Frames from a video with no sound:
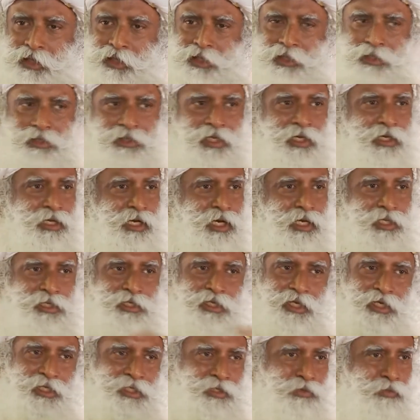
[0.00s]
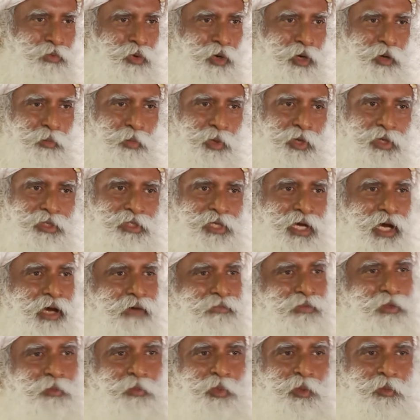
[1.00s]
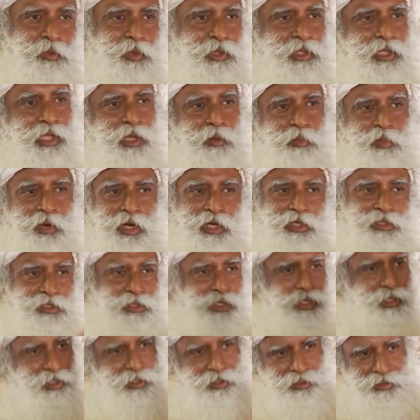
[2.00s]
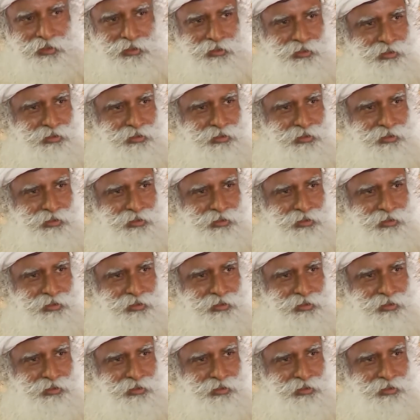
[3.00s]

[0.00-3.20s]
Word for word: thing is that culture has evolved because half the people, their brains are in